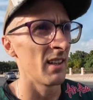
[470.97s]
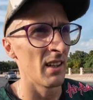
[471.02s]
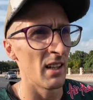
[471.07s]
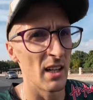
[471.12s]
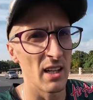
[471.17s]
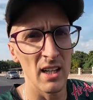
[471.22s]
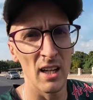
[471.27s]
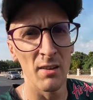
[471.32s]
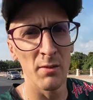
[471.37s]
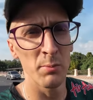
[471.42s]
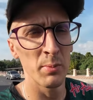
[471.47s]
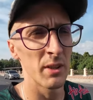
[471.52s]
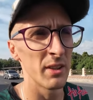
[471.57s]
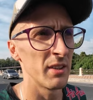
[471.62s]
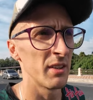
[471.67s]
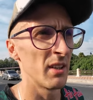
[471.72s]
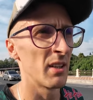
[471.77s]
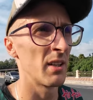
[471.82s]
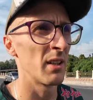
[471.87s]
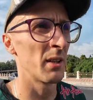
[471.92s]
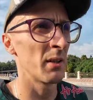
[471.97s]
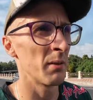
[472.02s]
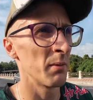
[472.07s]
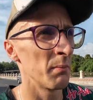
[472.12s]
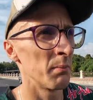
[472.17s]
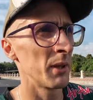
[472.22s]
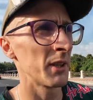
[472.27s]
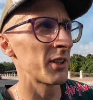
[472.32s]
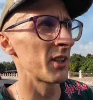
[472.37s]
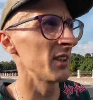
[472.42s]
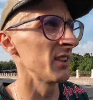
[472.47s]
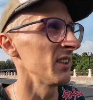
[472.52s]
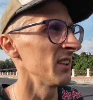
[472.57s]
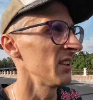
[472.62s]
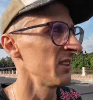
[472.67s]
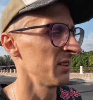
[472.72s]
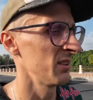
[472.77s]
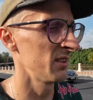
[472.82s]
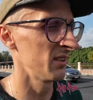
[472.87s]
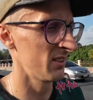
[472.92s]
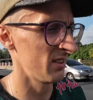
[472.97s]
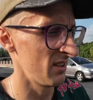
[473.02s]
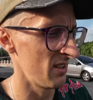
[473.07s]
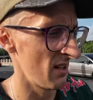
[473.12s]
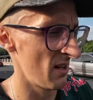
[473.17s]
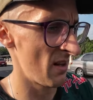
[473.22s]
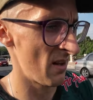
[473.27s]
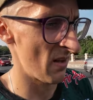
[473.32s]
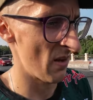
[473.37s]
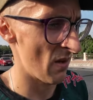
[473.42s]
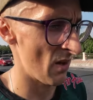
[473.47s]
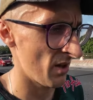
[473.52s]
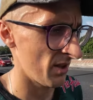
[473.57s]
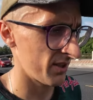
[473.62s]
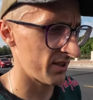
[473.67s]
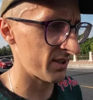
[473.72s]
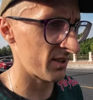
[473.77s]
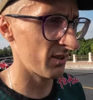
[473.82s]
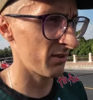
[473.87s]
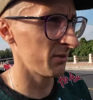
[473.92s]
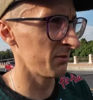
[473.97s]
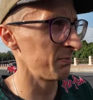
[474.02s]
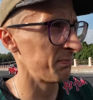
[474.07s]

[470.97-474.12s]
I have been bitten, so